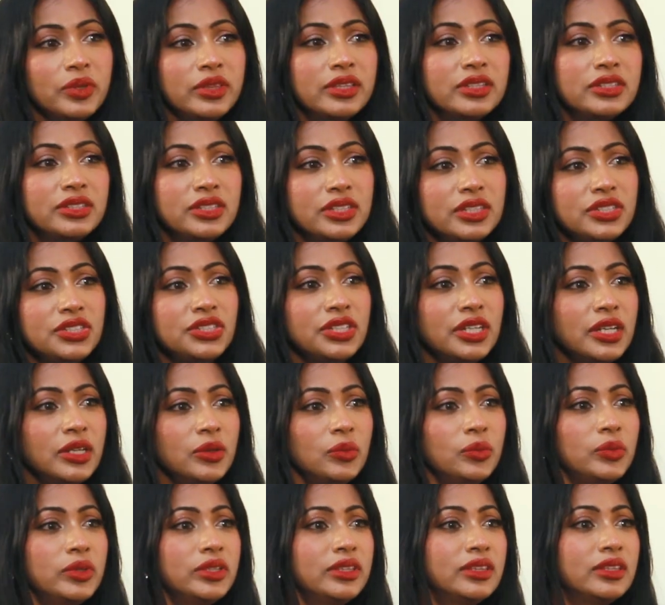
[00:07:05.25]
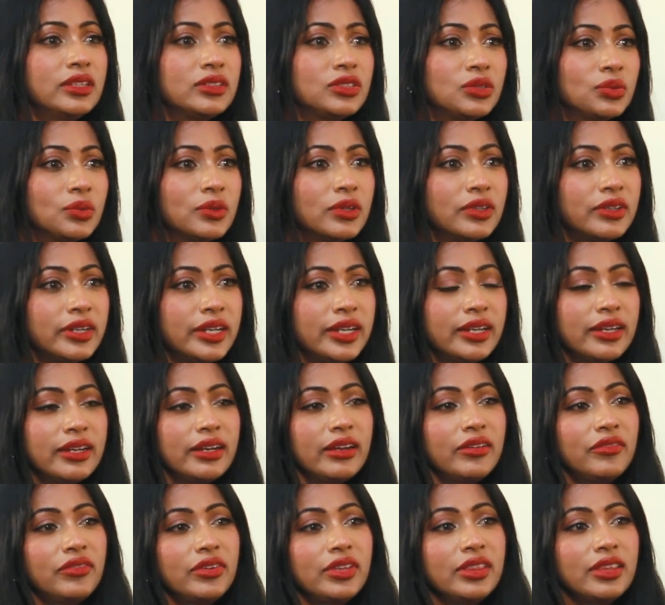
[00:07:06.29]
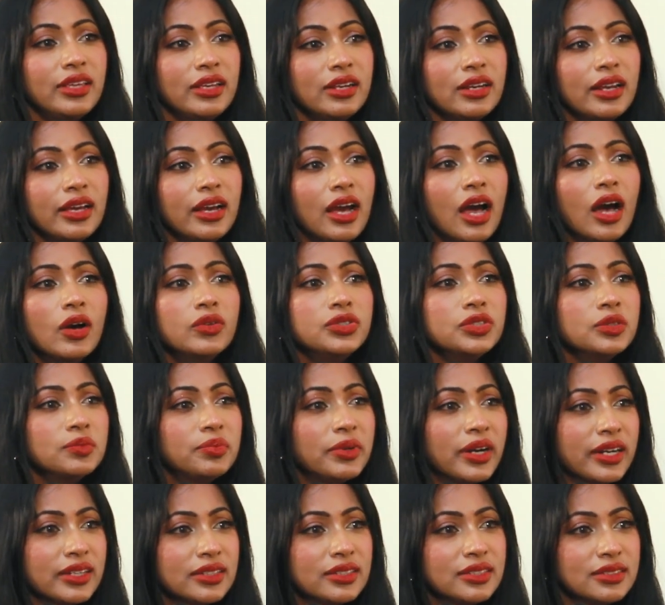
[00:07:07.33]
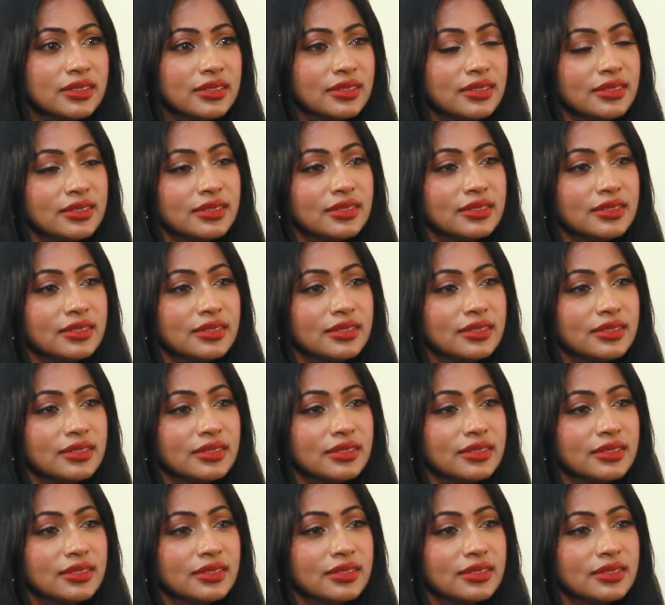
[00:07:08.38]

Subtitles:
the DJing, with the touring and everything? Like, how do you practice?